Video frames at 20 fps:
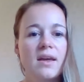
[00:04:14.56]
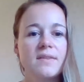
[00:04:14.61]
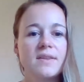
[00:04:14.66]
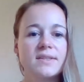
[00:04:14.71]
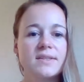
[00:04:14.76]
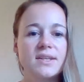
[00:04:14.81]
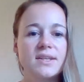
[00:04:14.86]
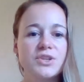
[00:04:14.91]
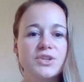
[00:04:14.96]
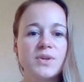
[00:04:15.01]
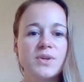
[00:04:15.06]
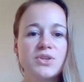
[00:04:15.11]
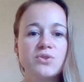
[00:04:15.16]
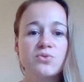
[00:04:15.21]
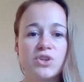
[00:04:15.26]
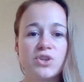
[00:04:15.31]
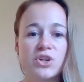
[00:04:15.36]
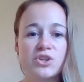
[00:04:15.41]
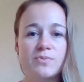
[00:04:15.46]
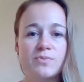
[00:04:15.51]
The
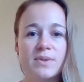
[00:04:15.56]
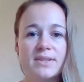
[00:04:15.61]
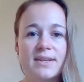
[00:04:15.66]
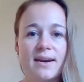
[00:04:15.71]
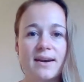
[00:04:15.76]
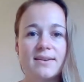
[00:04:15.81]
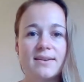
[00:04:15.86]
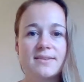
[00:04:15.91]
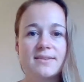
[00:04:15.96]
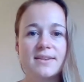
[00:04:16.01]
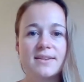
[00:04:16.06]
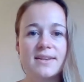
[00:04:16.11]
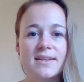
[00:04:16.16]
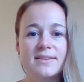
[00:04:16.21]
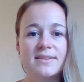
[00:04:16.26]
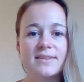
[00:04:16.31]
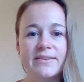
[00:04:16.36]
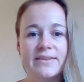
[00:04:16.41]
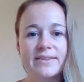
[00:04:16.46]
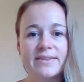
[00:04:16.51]
situational judgment test
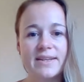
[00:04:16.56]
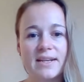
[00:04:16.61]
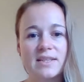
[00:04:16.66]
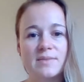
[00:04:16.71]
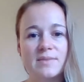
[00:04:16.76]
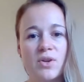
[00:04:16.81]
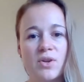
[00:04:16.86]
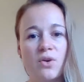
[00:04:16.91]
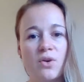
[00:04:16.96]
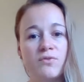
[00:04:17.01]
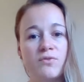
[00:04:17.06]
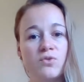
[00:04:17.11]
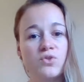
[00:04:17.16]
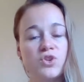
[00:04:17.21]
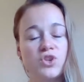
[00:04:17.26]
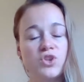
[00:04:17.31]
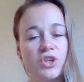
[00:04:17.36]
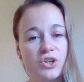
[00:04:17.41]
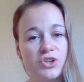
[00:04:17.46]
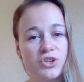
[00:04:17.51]
is an assessment of
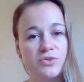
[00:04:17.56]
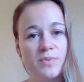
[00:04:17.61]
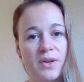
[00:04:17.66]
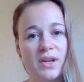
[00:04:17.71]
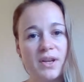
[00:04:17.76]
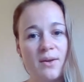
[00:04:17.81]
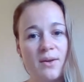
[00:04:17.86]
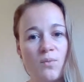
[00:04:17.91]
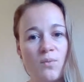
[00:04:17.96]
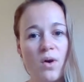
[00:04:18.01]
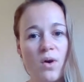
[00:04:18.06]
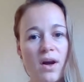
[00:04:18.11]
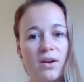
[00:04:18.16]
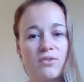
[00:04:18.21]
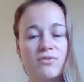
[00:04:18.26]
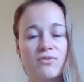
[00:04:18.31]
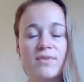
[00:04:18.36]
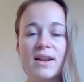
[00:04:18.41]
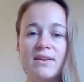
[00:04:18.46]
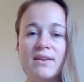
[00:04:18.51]
your judgment in
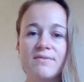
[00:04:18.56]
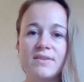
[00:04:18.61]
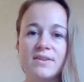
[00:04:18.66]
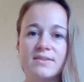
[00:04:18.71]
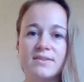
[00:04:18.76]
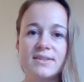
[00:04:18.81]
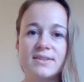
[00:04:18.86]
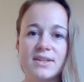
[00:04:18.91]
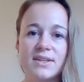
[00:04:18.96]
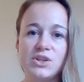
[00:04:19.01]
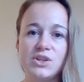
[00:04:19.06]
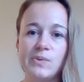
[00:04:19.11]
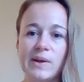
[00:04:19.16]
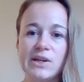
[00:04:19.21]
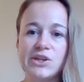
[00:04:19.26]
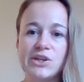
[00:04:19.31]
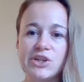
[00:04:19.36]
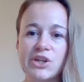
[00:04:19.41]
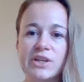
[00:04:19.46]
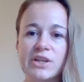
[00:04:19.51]
work relevant
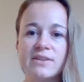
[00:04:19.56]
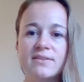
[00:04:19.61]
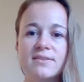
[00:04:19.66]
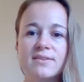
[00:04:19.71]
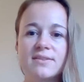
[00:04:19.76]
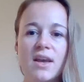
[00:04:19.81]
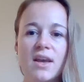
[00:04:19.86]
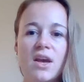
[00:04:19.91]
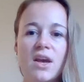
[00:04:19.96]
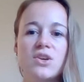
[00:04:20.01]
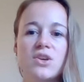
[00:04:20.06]
situations.